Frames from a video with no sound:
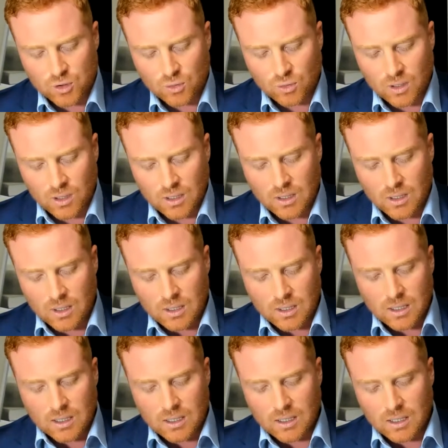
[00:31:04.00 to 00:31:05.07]
you're
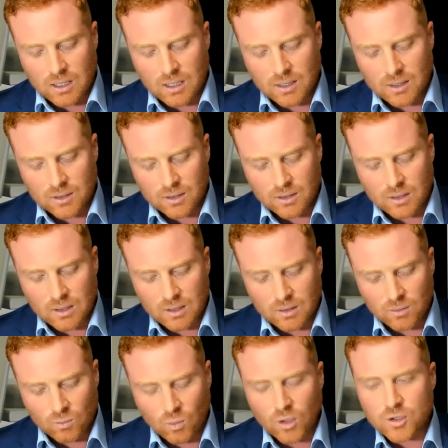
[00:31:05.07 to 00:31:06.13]
uh,
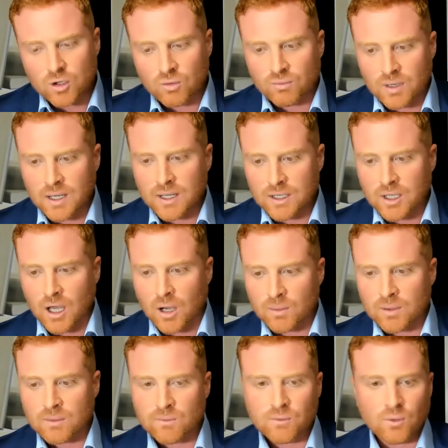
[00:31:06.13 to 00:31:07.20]
what you're really
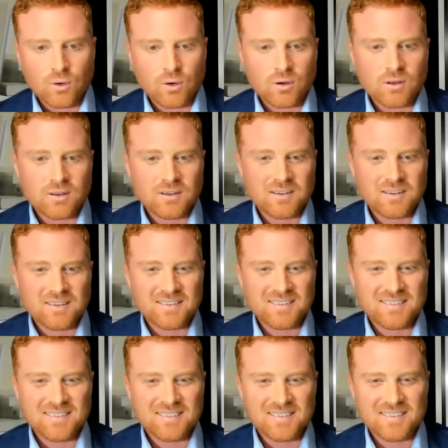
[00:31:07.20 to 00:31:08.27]
going for,
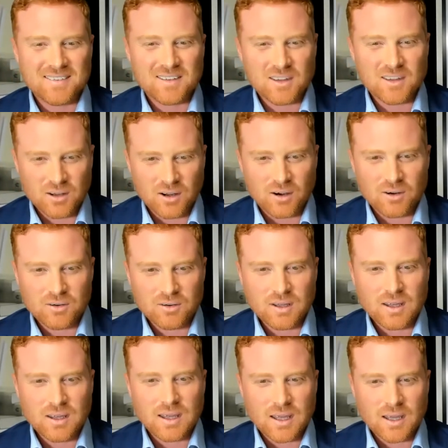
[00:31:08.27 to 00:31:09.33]
you know,
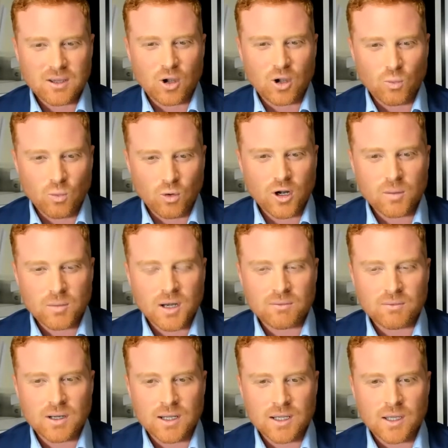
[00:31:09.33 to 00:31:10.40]
and go, what am I
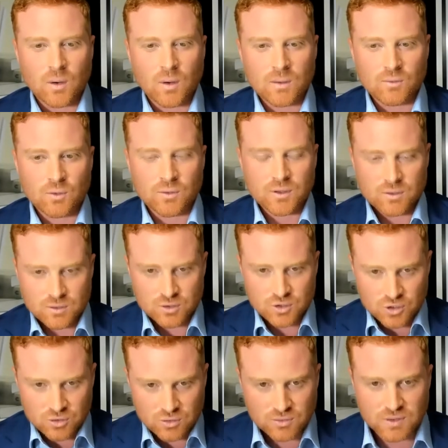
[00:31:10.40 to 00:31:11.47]
really going for? The, the
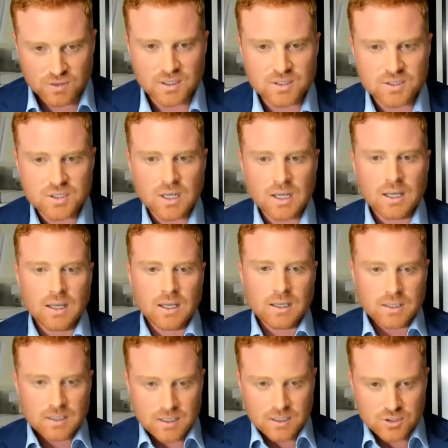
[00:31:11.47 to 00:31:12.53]
truth is,
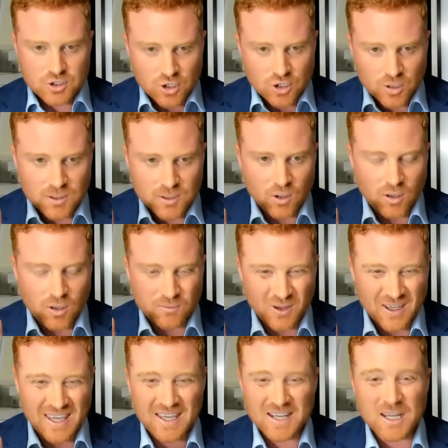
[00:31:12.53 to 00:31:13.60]
is you could be going for
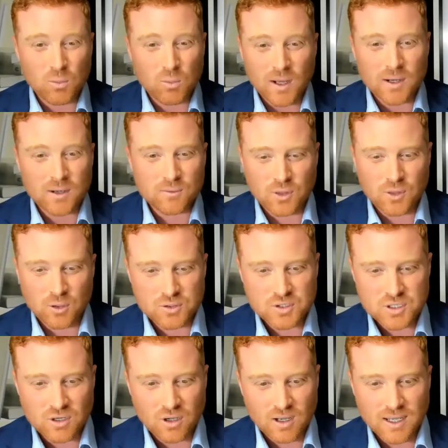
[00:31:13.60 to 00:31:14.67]
any one of those
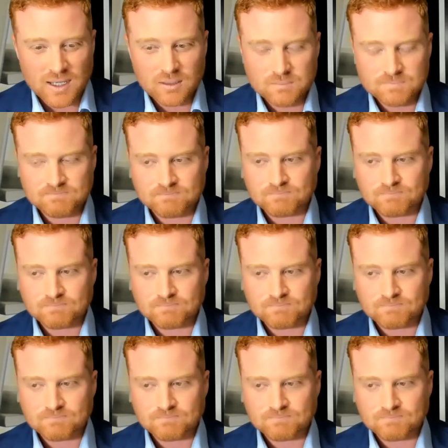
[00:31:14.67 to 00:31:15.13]
nine